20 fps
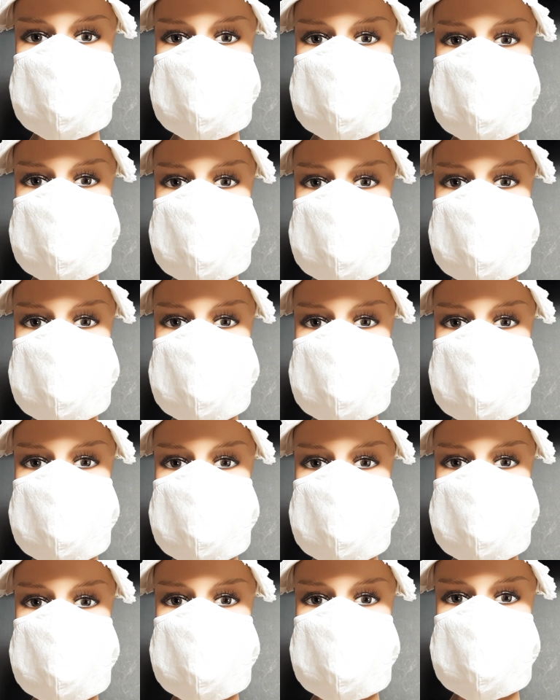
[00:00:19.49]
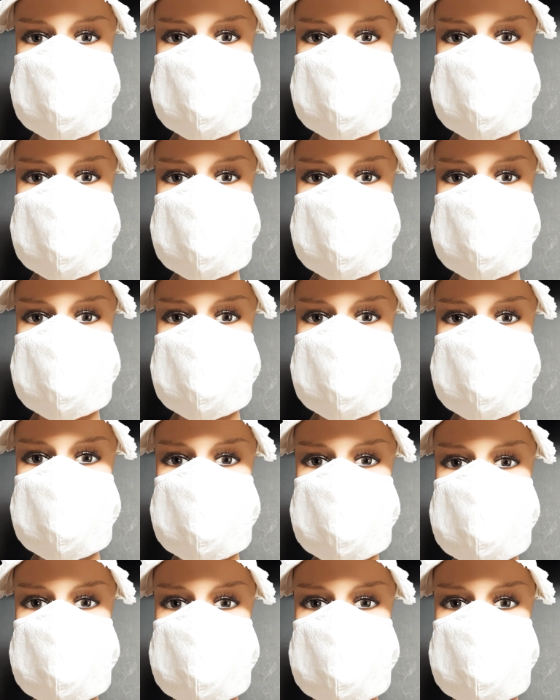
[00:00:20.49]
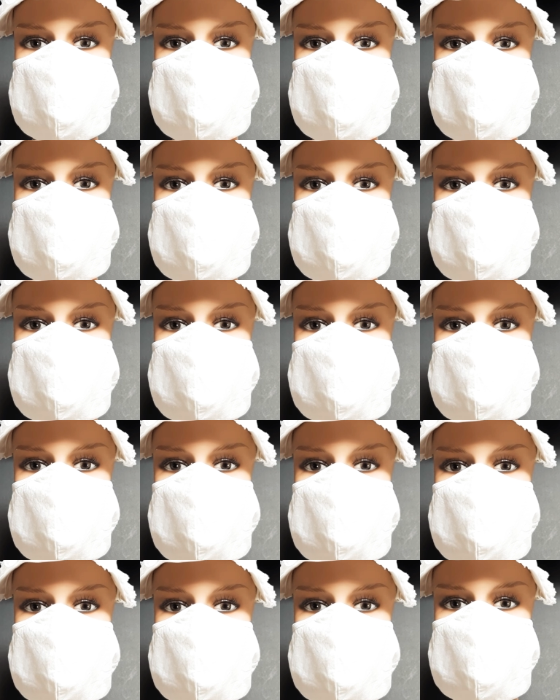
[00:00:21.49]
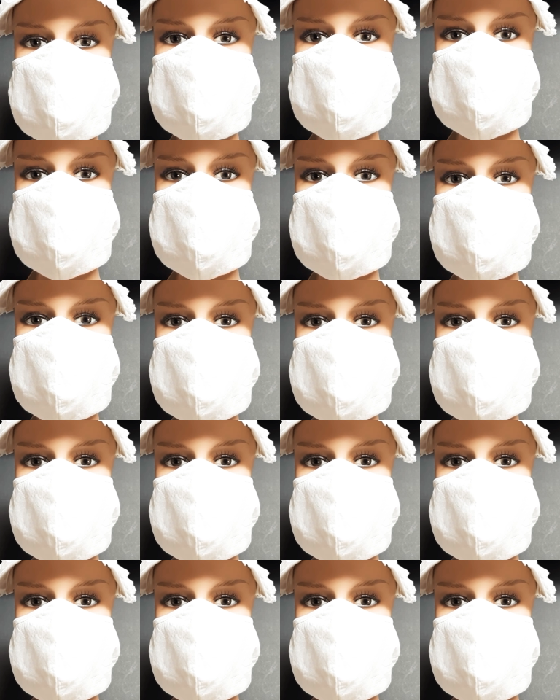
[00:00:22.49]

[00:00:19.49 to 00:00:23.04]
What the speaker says: the protecting liner.